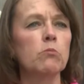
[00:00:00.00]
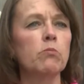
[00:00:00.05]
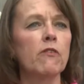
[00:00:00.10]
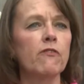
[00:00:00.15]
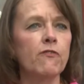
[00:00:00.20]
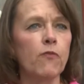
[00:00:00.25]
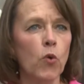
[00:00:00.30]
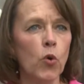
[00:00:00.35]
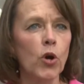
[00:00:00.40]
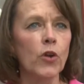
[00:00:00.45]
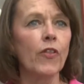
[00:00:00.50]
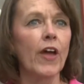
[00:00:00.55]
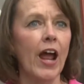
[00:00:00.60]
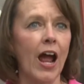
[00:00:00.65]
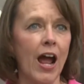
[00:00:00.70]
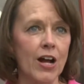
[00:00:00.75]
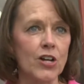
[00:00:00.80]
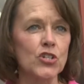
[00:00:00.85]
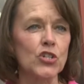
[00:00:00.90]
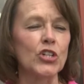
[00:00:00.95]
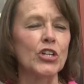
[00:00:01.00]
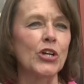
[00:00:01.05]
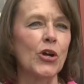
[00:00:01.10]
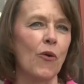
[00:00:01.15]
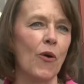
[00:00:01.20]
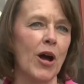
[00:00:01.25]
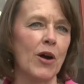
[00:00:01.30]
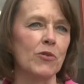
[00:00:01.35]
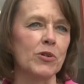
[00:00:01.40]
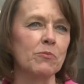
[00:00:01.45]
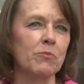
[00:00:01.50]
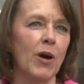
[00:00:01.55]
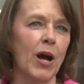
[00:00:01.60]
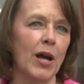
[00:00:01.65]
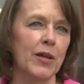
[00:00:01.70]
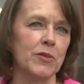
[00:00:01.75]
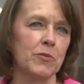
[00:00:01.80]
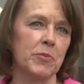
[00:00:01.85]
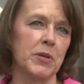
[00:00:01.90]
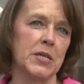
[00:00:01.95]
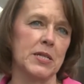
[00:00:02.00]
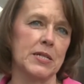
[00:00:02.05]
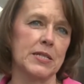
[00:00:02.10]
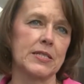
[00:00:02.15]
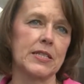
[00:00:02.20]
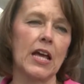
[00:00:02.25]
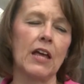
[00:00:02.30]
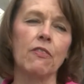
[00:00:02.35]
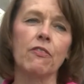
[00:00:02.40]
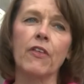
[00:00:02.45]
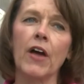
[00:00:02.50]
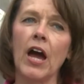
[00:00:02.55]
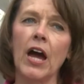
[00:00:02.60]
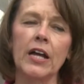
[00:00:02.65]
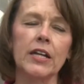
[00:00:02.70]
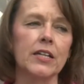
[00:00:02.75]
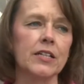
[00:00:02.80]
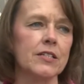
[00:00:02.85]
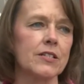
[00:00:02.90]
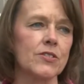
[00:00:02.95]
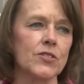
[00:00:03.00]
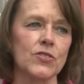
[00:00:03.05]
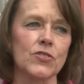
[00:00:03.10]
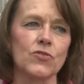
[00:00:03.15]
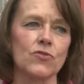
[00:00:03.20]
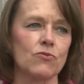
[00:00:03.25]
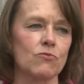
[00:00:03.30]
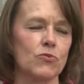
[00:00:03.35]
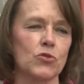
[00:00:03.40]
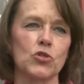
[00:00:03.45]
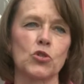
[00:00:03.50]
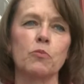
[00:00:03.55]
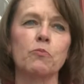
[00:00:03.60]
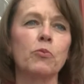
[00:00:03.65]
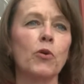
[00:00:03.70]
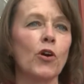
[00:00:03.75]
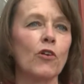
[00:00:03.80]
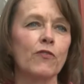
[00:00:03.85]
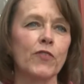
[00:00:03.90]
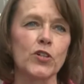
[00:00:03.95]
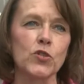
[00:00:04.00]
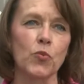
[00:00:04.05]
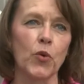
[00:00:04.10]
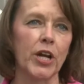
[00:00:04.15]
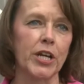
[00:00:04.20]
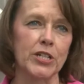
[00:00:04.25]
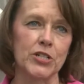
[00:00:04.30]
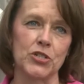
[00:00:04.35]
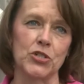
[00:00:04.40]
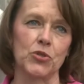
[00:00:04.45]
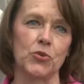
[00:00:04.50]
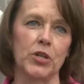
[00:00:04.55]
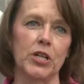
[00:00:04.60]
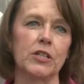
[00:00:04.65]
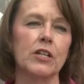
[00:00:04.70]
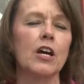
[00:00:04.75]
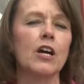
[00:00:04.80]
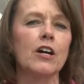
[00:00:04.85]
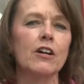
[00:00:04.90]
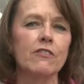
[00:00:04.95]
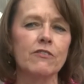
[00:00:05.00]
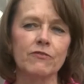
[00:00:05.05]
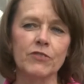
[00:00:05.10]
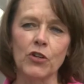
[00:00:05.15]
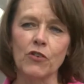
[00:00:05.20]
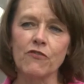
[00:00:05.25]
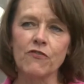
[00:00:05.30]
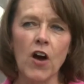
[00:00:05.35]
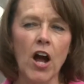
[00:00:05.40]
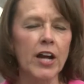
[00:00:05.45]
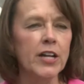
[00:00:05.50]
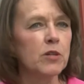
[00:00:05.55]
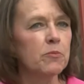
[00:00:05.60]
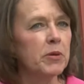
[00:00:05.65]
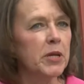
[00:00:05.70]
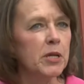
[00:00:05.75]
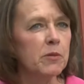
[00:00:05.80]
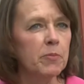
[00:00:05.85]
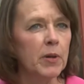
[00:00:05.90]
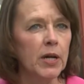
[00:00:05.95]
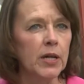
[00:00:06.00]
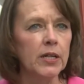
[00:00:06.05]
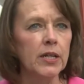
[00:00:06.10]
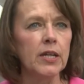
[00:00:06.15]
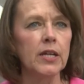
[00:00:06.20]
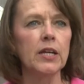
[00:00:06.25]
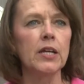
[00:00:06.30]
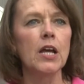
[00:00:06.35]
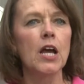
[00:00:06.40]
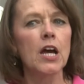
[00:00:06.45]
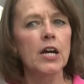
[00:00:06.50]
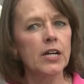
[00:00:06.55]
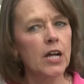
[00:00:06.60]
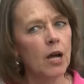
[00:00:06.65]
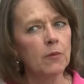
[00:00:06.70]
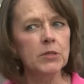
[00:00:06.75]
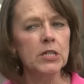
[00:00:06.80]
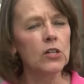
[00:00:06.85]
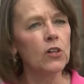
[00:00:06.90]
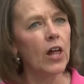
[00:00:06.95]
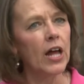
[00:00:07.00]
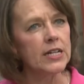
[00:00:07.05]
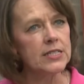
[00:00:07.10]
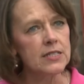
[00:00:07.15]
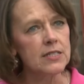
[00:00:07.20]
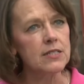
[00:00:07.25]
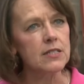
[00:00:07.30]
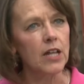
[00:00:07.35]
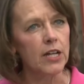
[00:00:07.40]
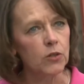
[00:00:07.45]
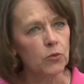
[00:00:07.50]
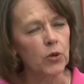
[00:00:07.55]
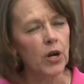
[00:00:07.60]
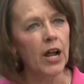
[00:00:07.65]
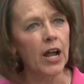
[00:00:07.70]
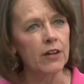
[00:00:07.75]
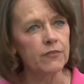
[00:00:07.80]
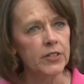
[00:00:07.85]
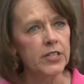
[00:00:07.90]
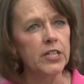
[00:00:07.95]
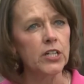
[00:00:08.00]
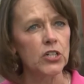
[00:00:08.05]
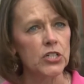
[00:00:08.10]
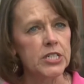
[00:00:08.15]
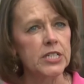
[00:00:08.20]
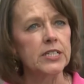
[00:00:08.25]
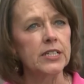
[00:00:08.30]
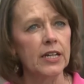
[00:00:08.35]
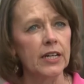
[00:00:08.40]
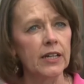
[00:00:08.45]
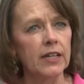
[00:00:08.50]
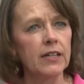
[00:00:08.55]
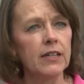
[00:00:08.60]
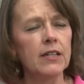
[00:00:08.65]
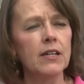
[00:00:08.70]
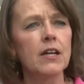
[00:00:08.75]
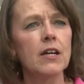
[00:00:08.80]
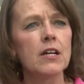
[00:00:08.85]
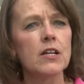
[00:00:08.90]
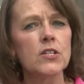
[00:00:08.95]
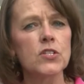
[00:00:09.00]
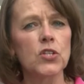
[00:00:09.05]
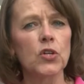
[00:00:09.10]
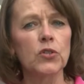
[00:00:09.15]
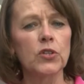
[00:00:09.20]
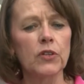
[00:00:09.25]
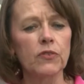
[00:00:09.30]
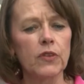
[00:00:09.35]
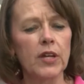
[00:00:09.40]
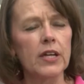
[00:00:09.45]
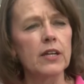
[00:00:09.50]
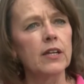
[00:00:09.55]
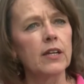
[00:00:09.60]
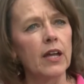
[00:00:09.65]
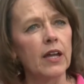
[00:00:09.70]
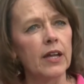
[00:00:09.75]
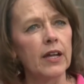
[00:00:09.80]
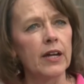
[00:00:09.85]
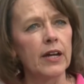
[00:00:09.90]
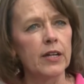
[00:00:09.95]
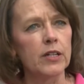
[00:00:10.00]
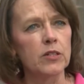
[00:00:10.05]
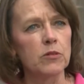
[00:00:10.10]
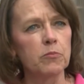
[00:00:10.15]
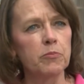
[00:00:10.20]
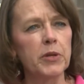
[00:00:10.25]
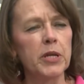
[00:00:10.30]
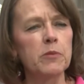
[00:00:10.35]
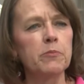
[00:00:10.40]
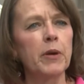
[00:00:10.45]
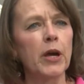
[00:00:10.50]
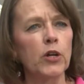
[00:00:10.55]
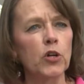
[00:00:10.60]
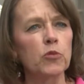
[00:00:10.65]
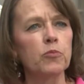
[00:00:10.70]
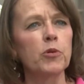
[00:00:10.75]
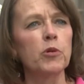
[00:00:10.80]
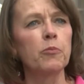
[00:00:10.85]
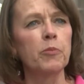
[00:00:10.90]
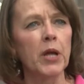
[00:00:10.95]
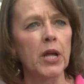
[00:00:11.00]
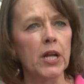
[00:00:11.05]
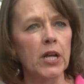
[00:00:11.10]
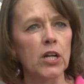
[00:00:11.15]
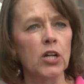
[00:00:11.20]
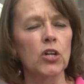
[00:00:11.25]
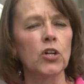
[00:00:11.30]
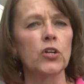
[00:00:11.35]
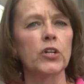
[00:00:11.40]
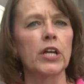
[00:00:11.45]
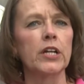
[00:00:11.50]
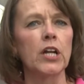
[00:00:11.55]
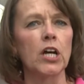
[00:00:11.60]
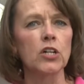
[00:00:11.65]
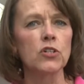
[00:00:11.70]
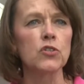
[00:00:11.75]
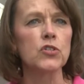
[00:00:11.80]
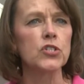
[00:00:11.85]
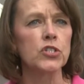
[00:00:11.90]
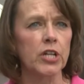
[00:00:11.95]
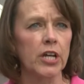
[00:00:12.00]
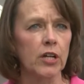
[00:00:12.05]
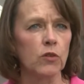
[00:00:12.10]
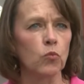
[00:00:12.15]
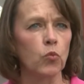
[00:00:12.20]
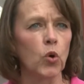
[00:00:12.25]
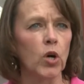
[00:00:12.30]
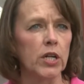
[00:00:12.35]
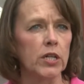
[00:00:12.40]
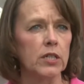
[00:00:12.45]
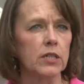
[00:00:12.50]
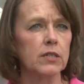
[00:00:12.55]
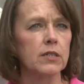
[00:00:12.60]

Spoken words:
before they actually go out and buy the bees. And that is the perfect way to do it. You know, find a bee buddy, come to classes like we're having here today so that they can be better prepared and understand what